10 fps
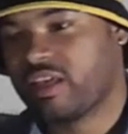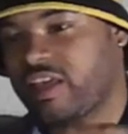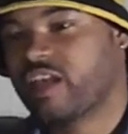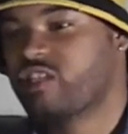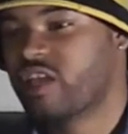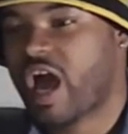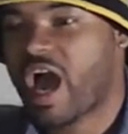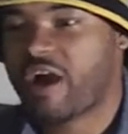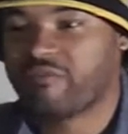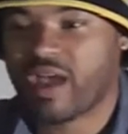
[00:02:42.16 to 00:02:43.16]
catch the
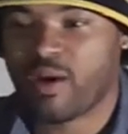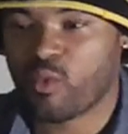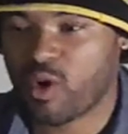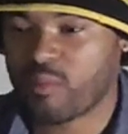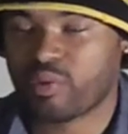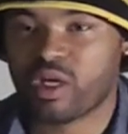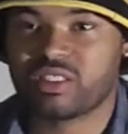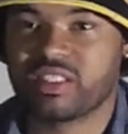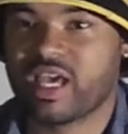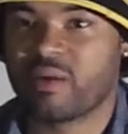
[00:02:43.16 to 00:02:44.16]
eye of that one
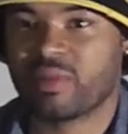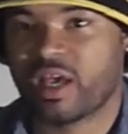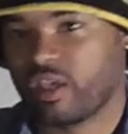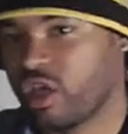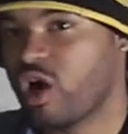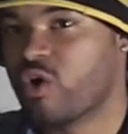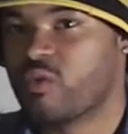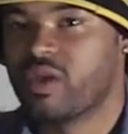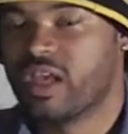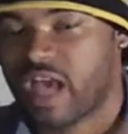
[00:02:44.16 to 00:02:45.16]
person. I'll be like, yo,
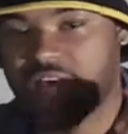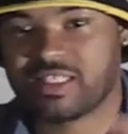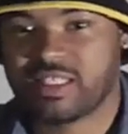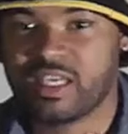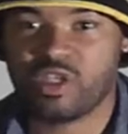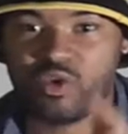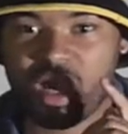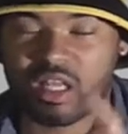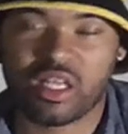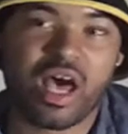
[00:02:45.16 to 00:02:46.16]
I see you
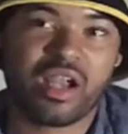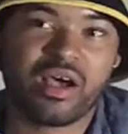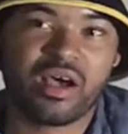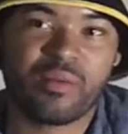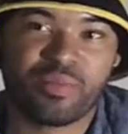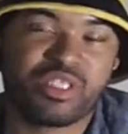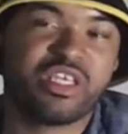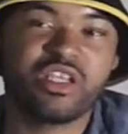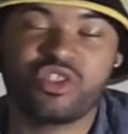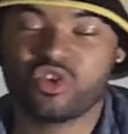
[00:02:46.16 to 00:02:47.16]
got a lot of
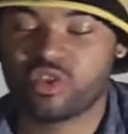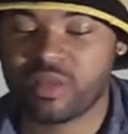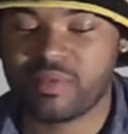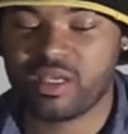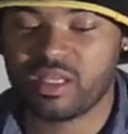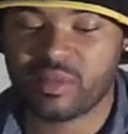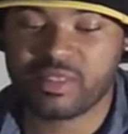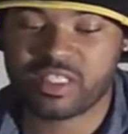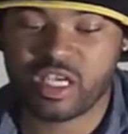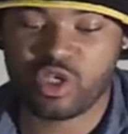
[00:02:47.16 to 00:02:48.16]
potential. Let me
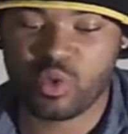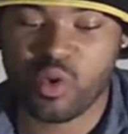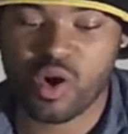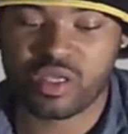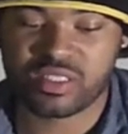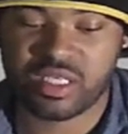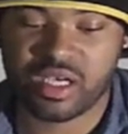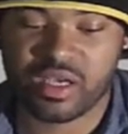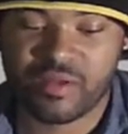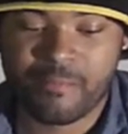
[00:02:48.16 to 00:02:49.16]
take you on
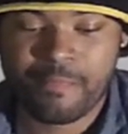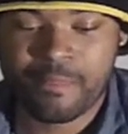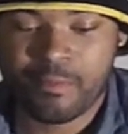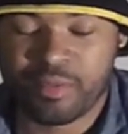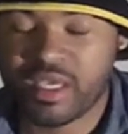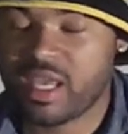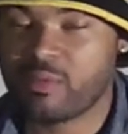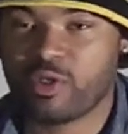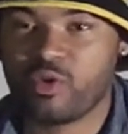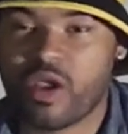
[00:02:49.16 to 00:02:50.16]
to being
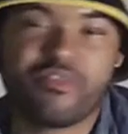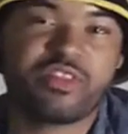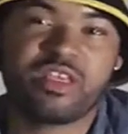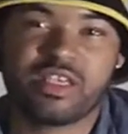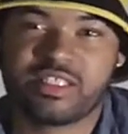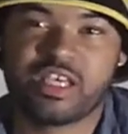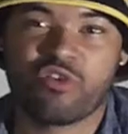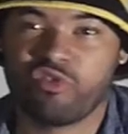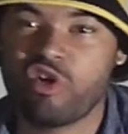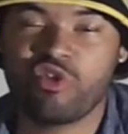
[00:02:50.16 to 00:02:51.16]
able to do everything
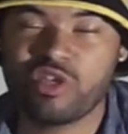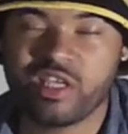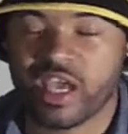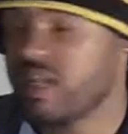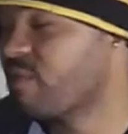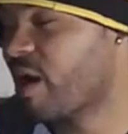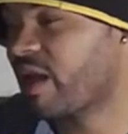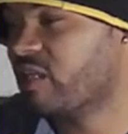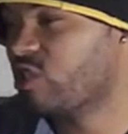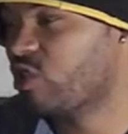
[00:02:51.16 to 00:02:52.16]
yourself. You don't need
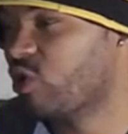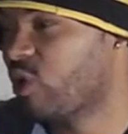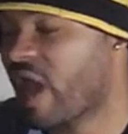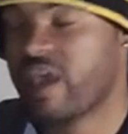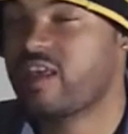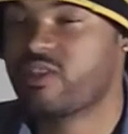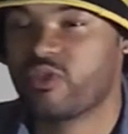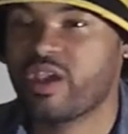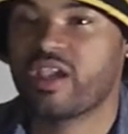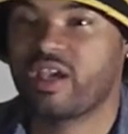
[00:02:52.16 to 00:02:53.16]
anybody to do
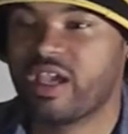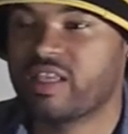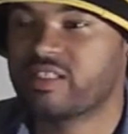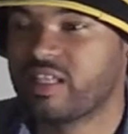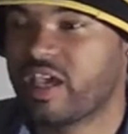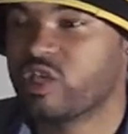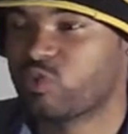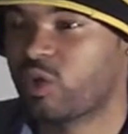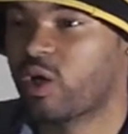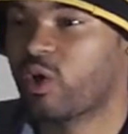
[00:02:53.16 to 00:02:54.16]
anything in today's
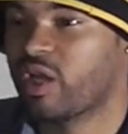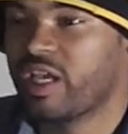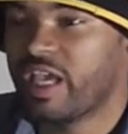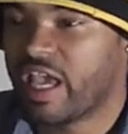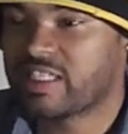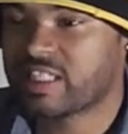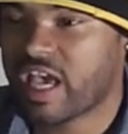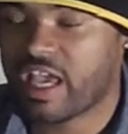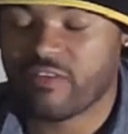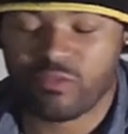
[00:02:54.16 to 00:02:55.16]
world. It's
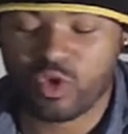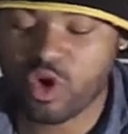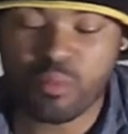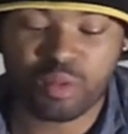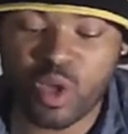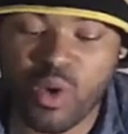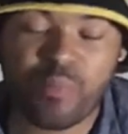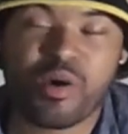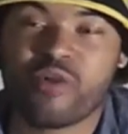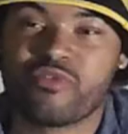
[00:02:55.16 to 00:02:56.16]
like you can blow
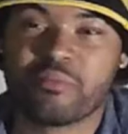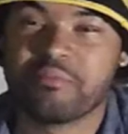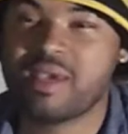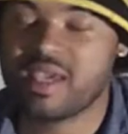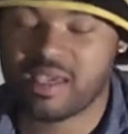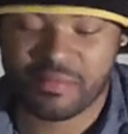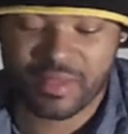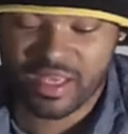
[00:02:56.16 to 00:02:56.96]
up off a meme,